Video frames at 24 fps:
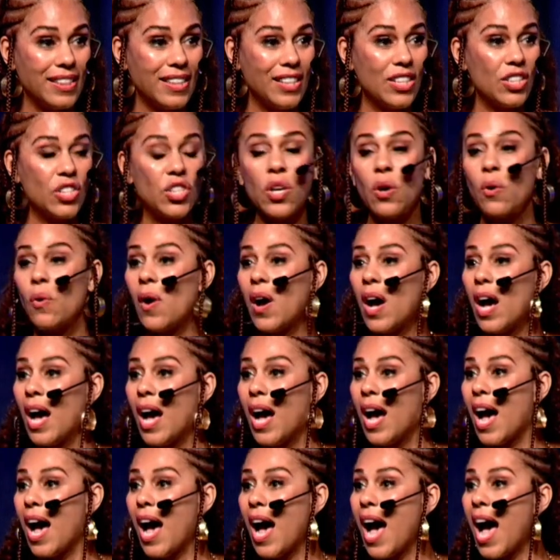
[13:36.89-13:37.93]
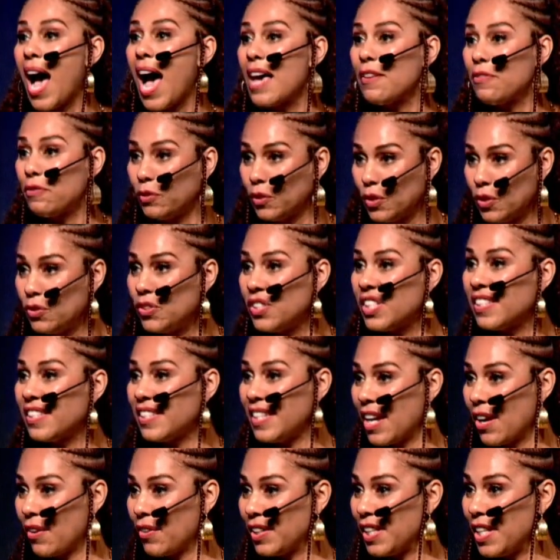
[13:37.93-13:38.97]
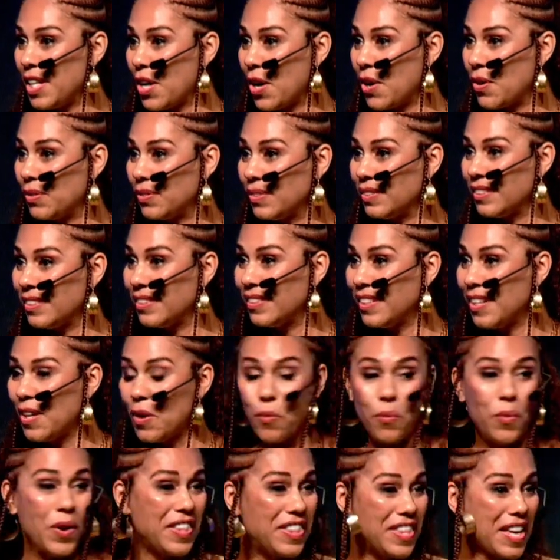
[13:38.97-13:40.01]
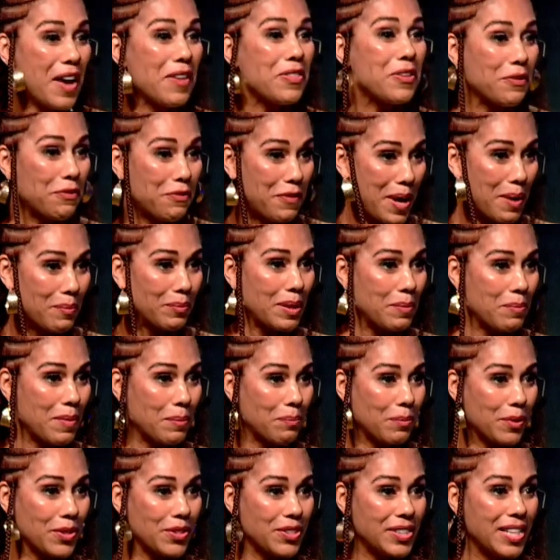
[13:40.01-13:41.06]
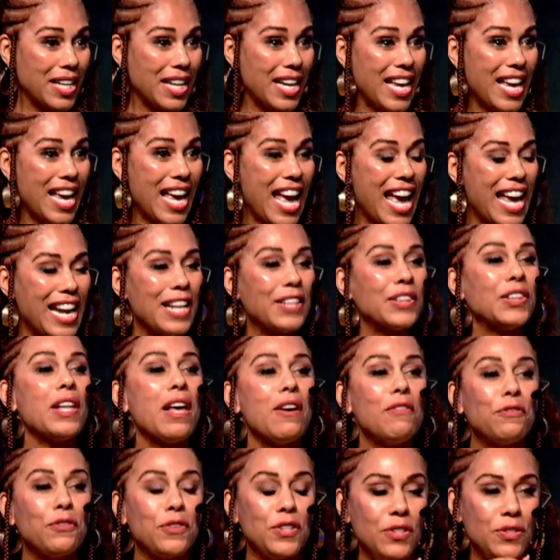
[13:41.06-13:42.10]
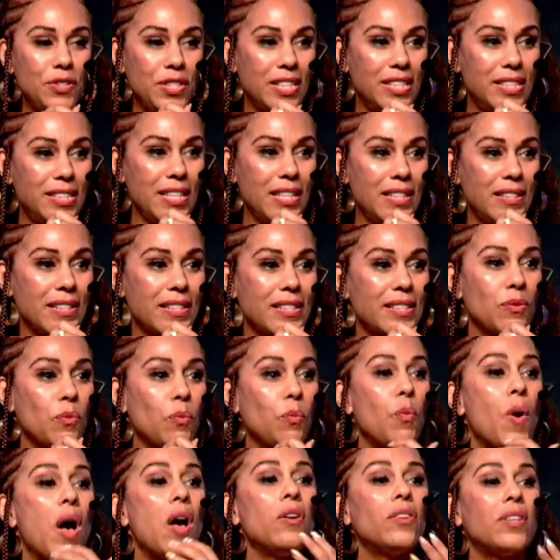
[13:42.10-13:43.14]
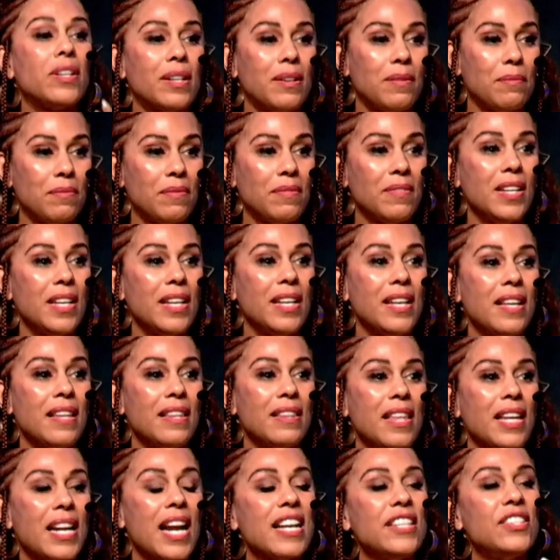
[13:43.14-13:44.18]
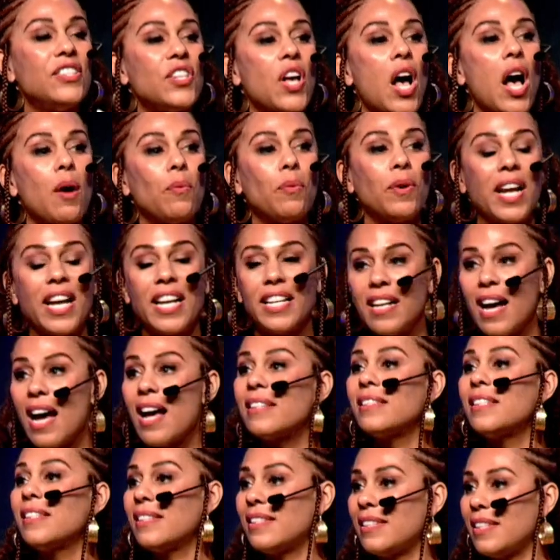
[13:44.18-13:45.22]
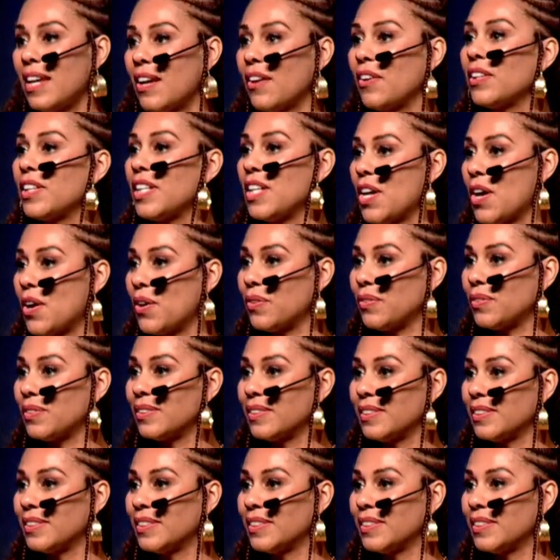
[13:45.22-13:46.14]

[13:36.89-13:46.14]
So I flew to Sierra Leone with other family members, and I'd love for you to see this welcome that I saw when I got to Sierra Leone.